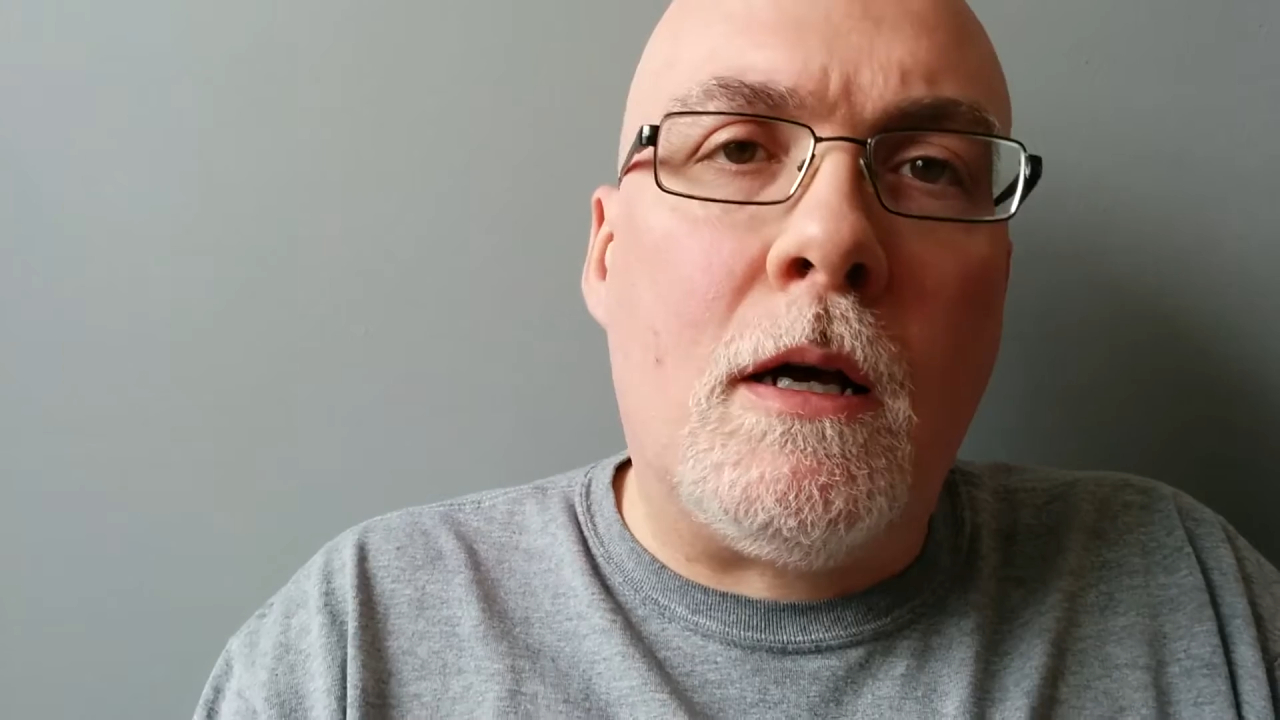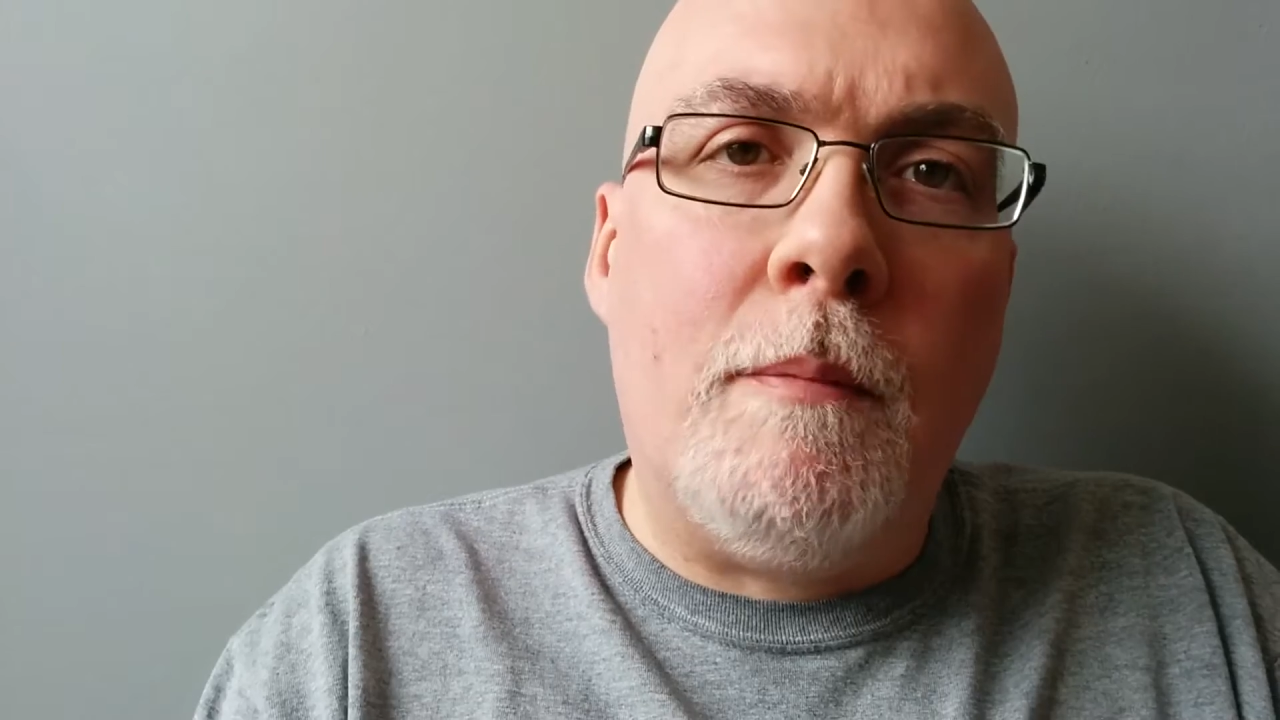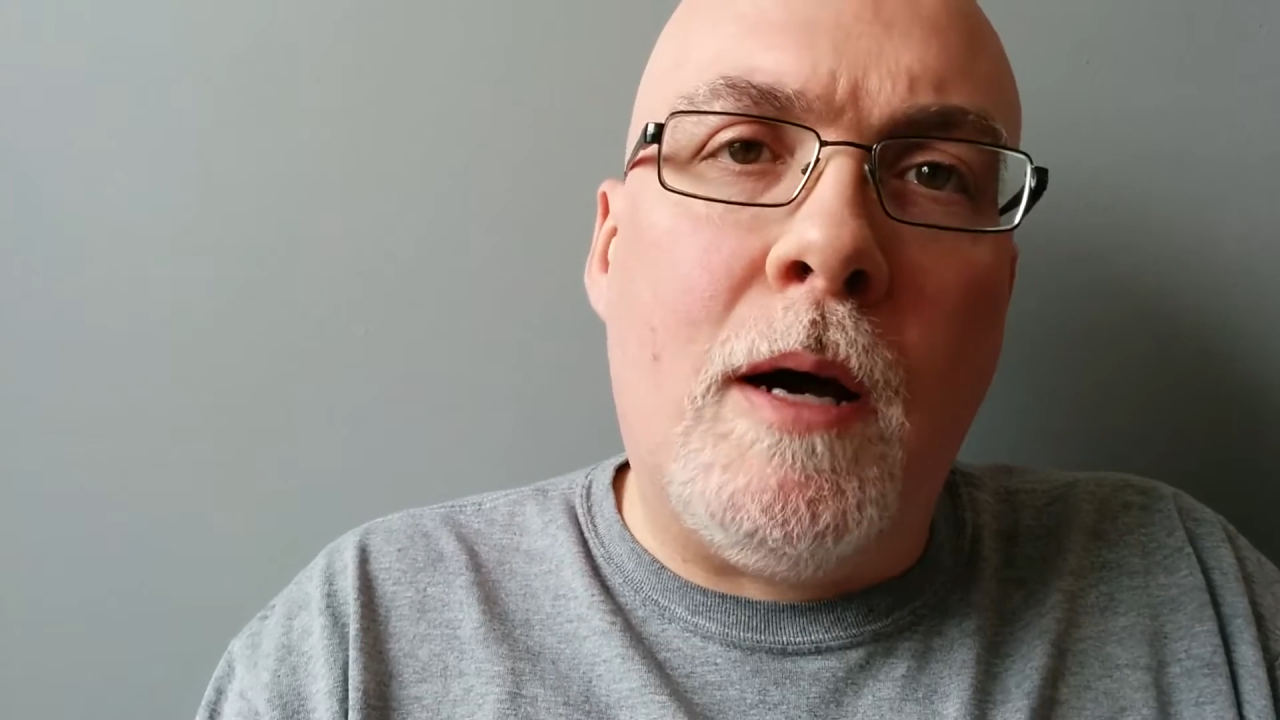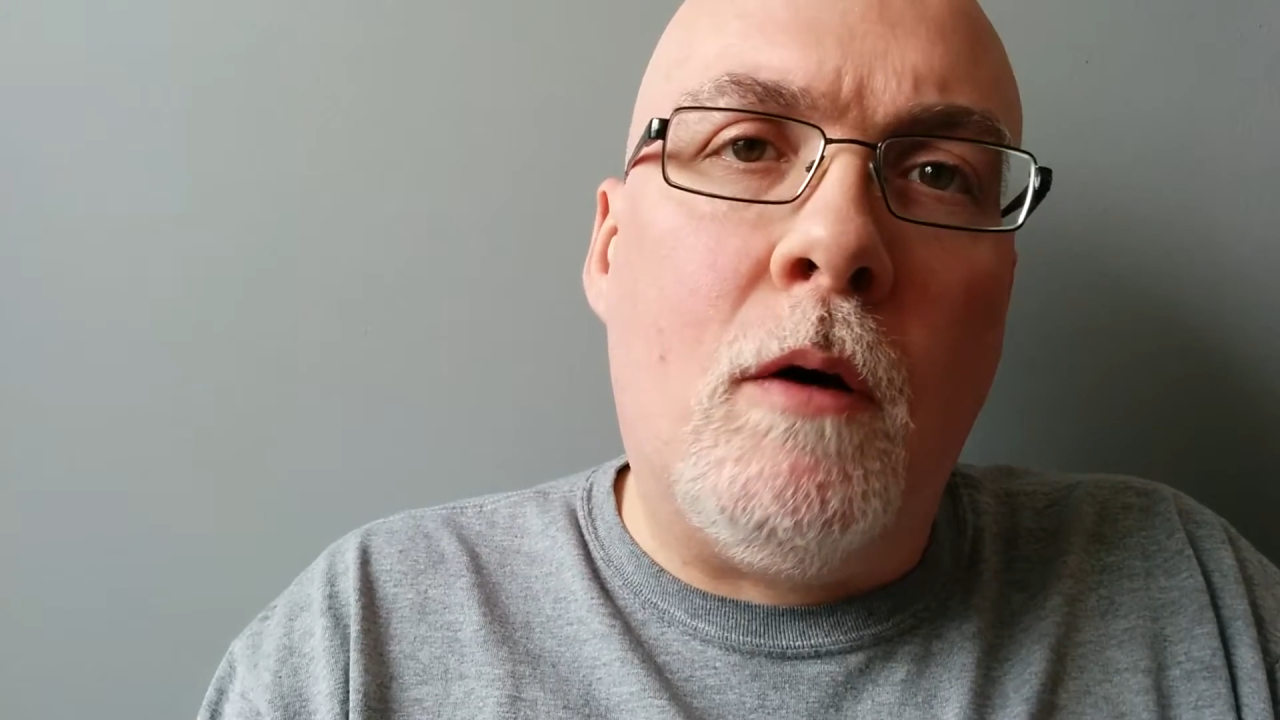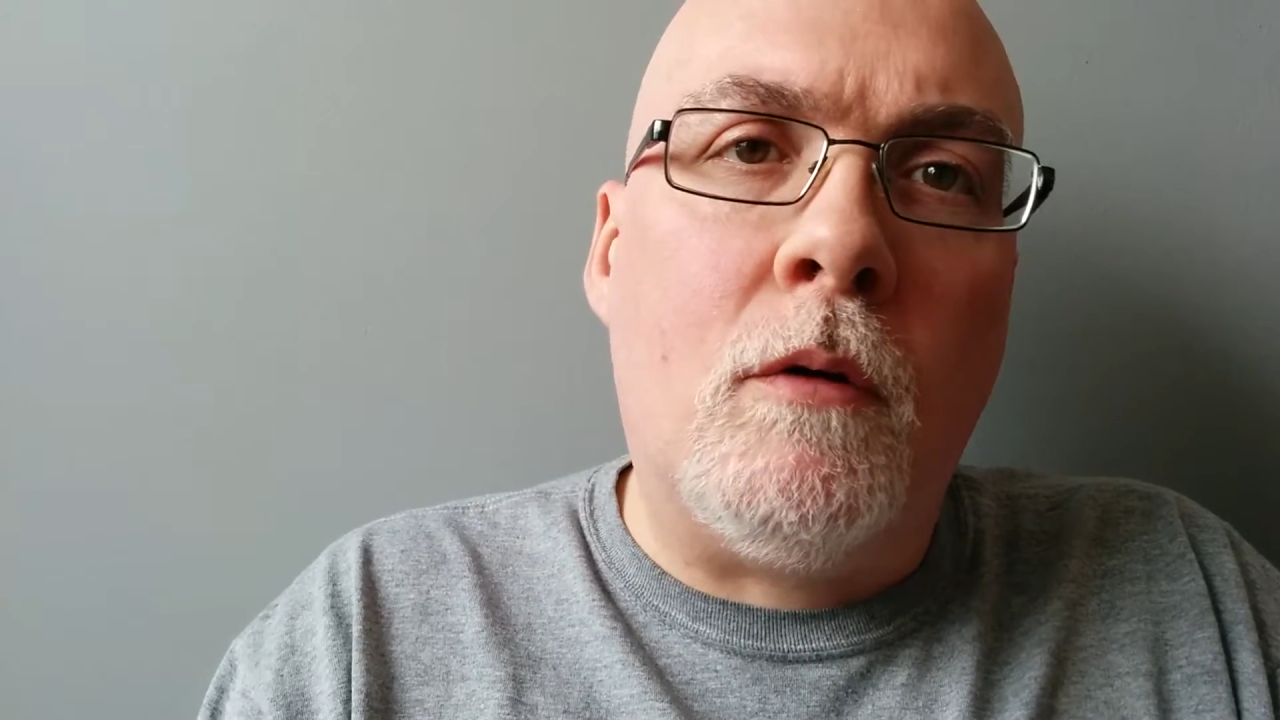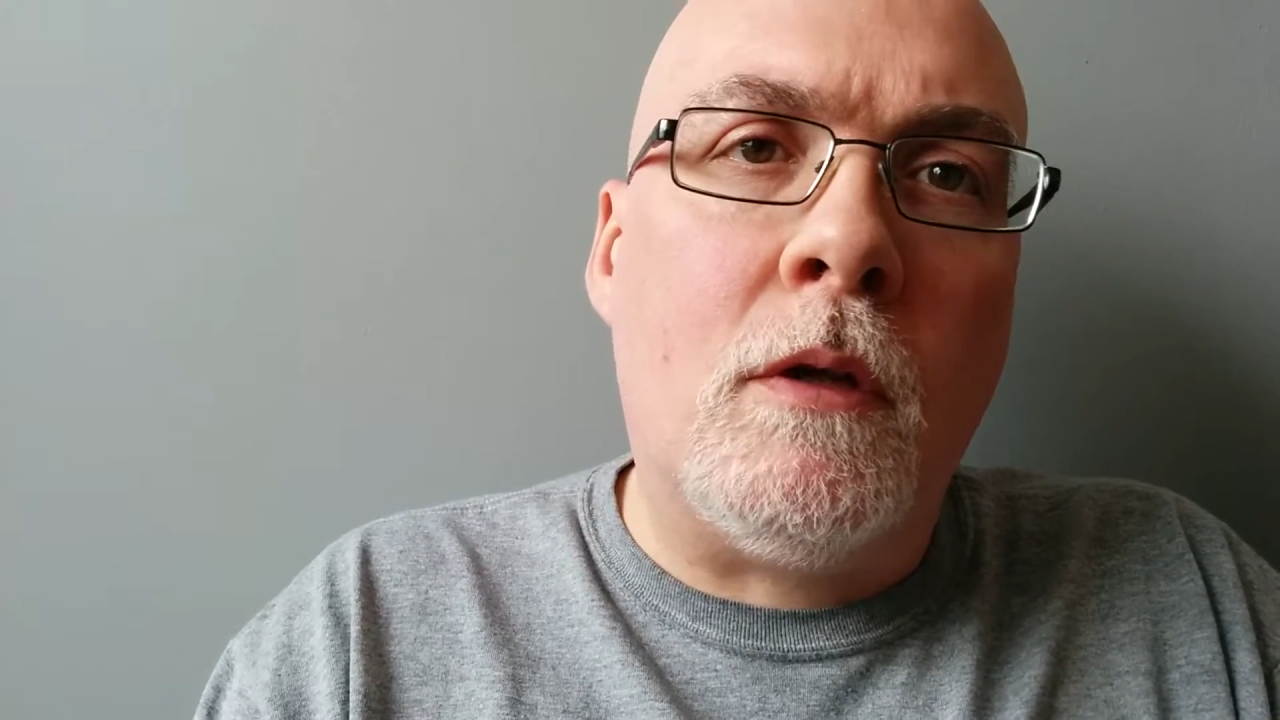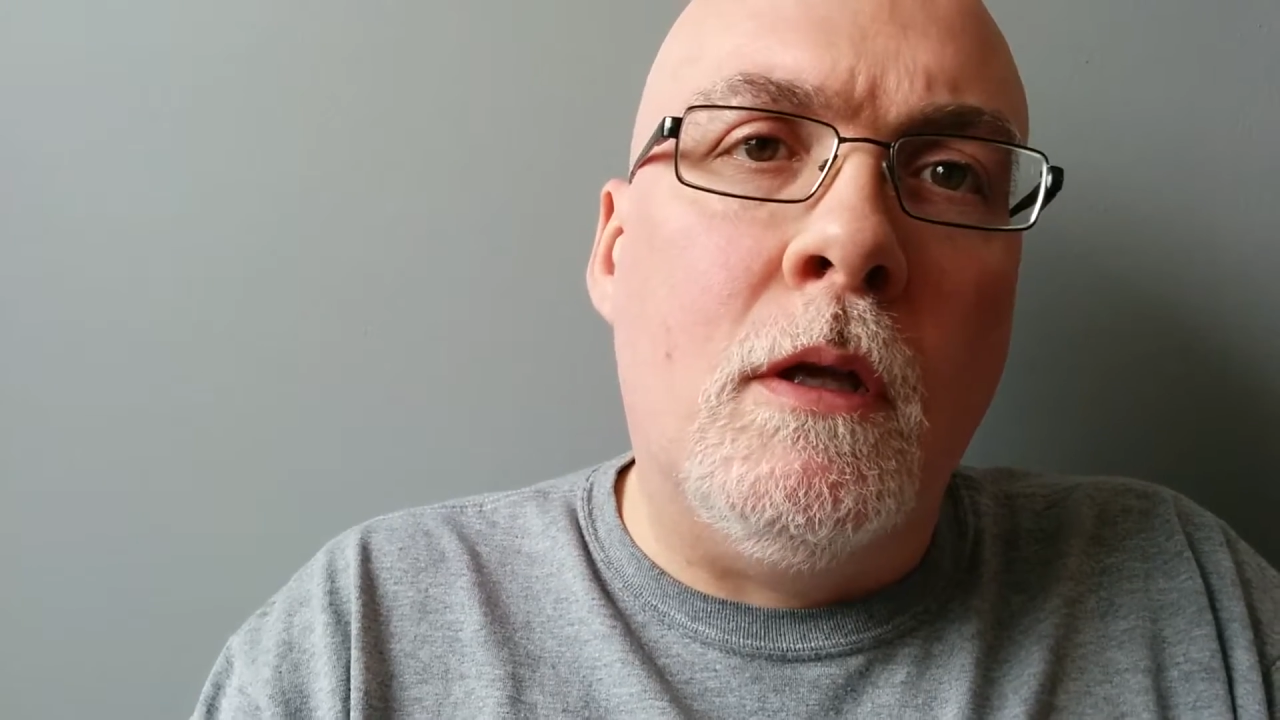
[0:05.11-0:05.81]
about